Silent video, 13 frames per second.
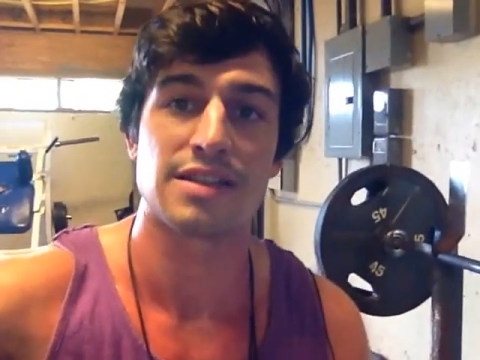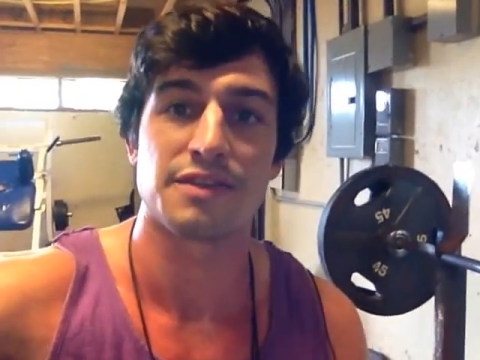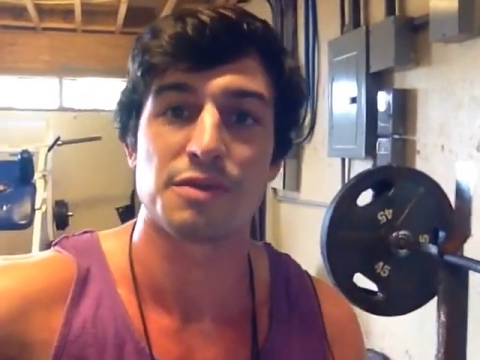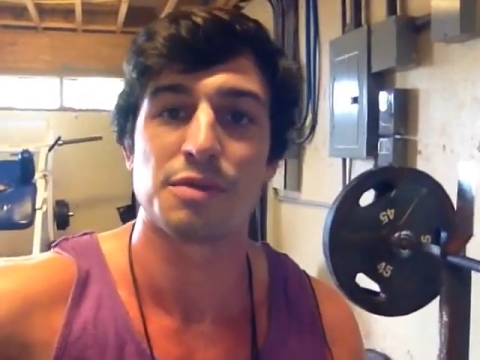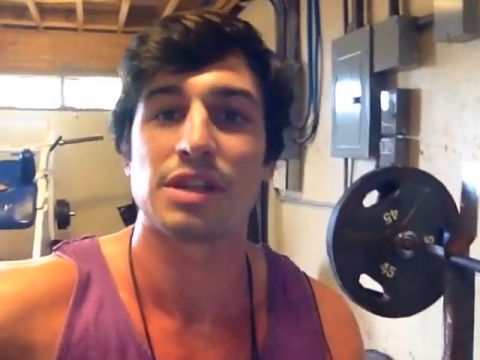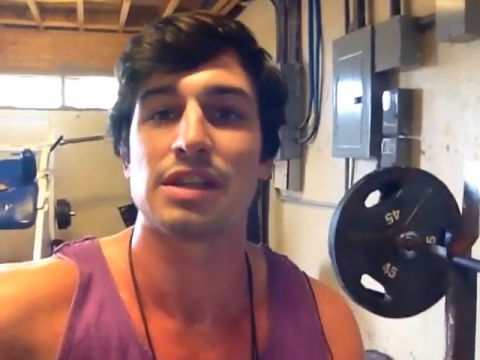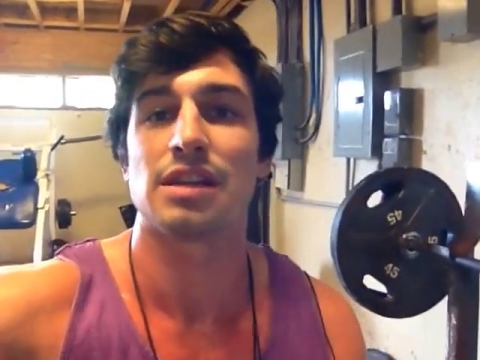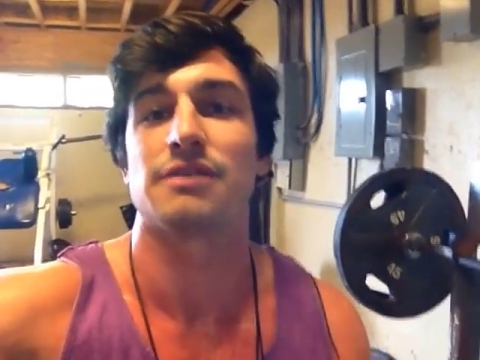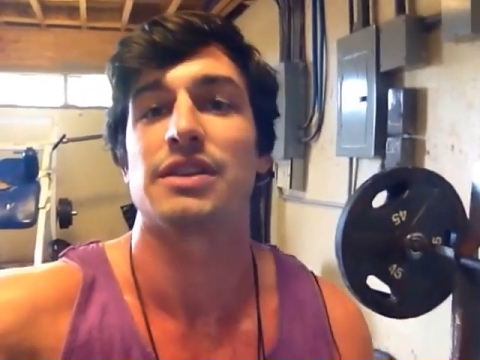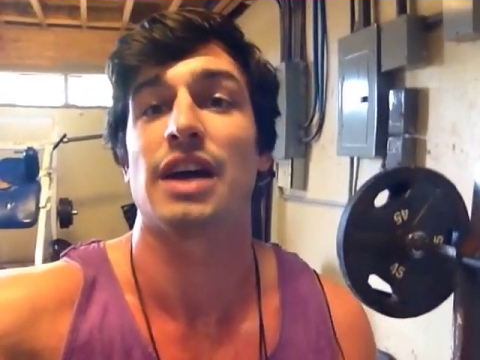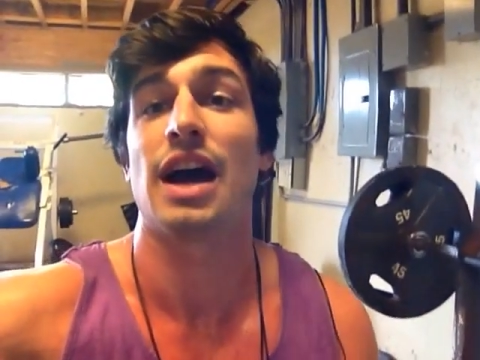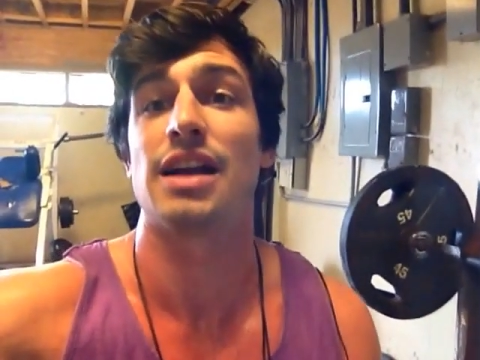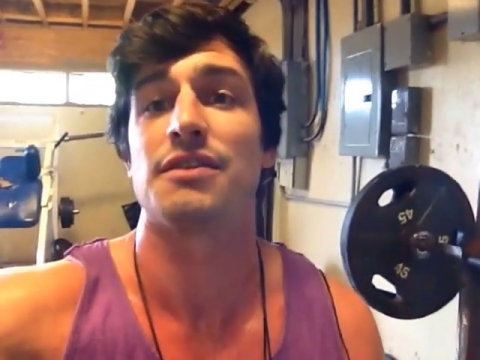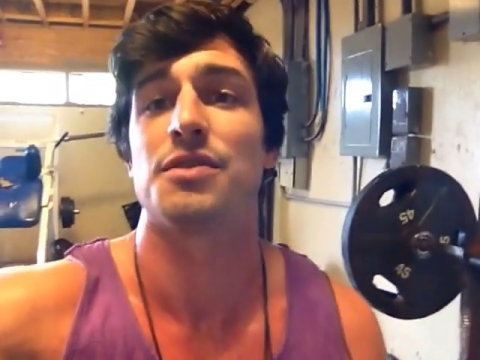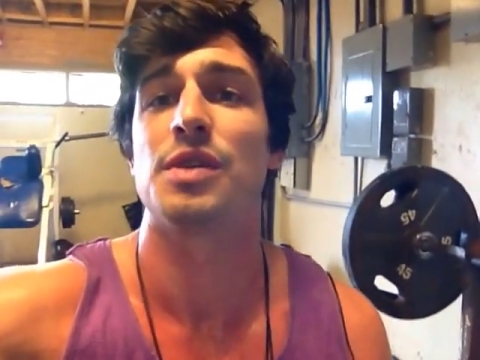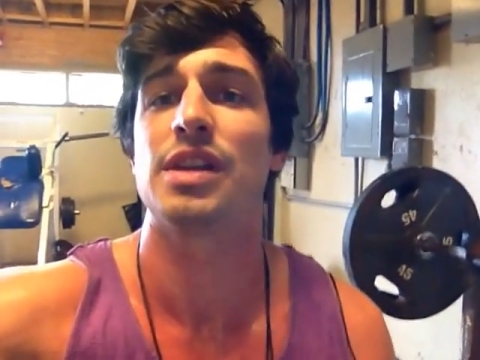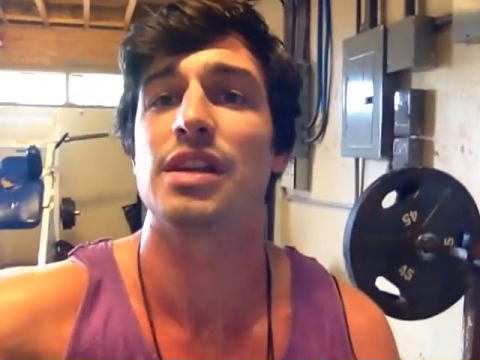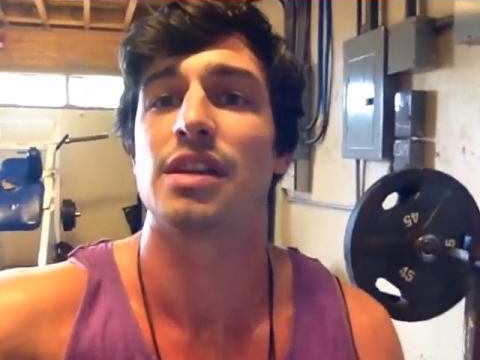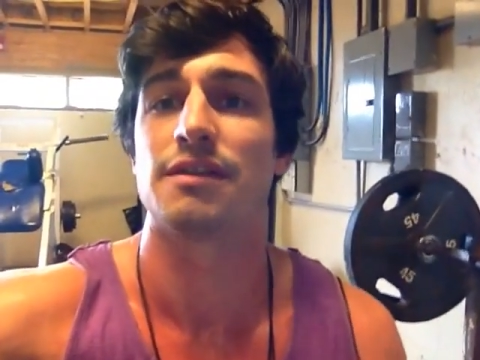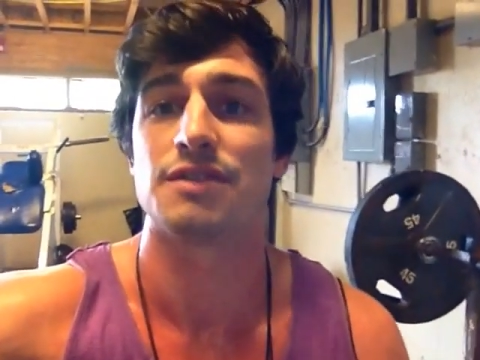if you really love God, if you
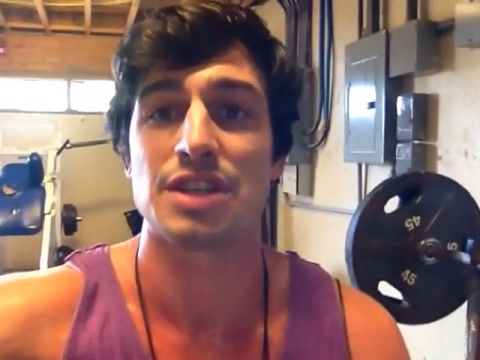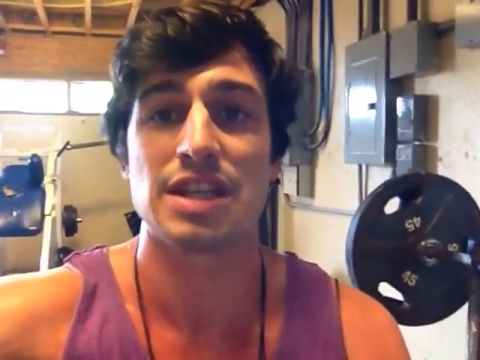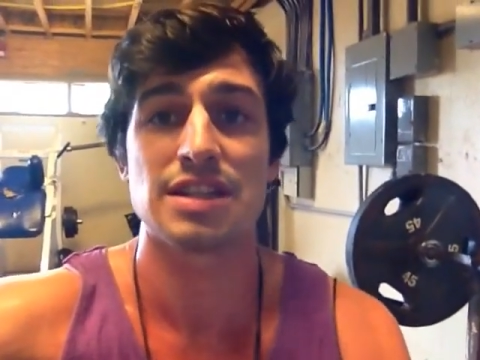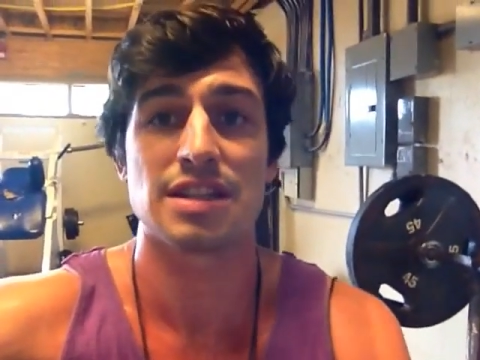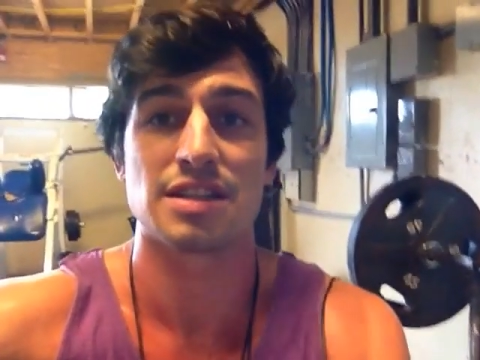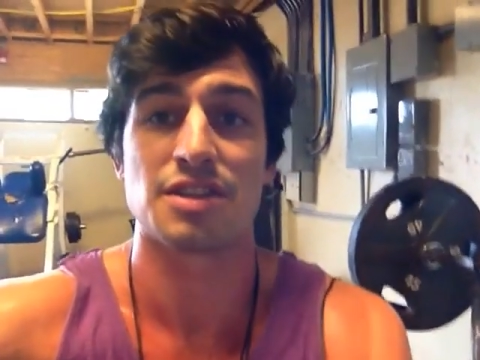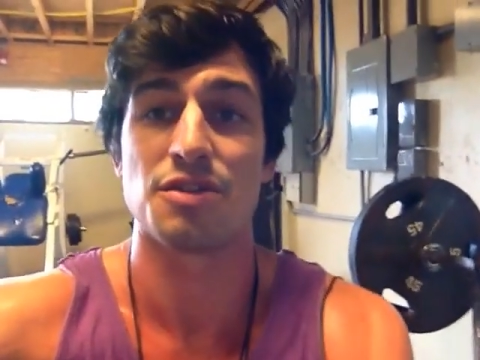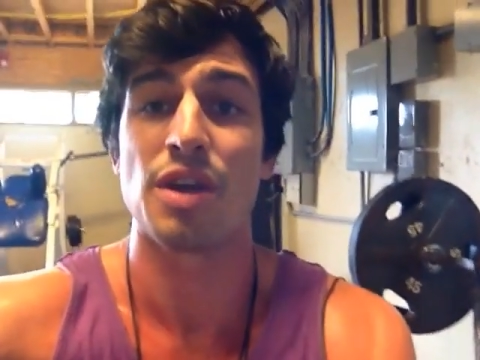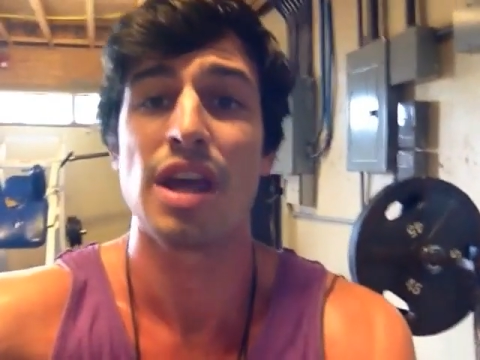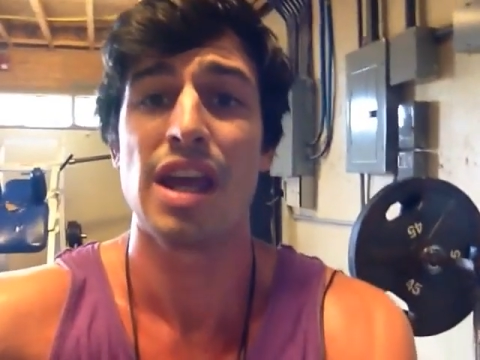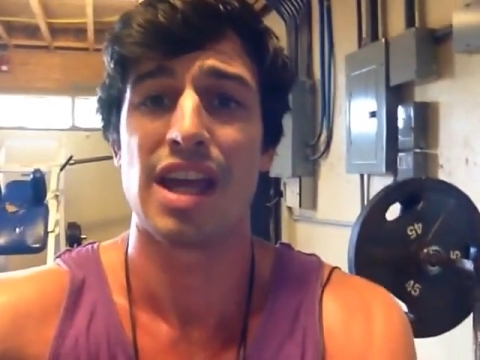really love Jesus, and you,